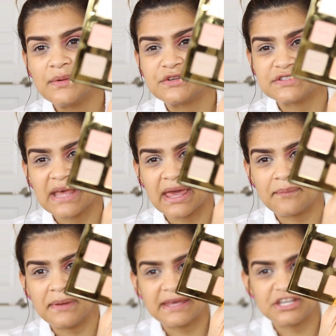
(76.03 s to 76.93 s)
which is like a
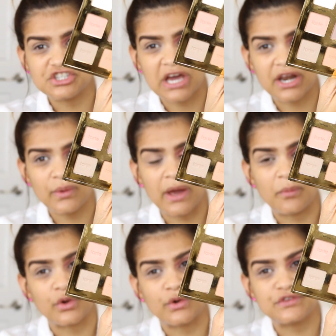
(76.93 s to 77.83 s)
pinky shadow, and
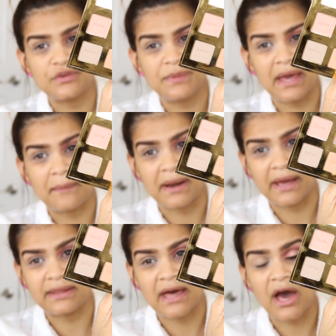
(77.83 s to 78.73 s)
we're going to be
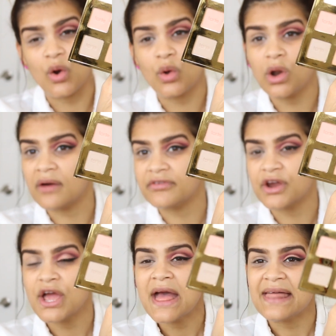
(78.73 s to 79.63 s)
applying that all
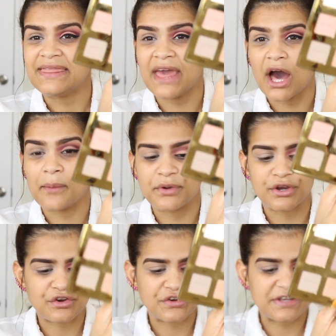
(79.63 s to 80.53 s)
over the
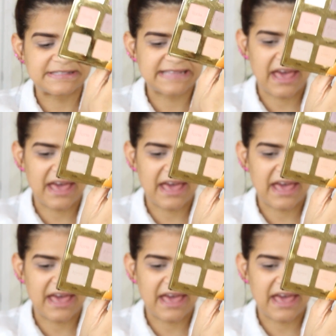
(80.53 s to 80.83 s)
upper crease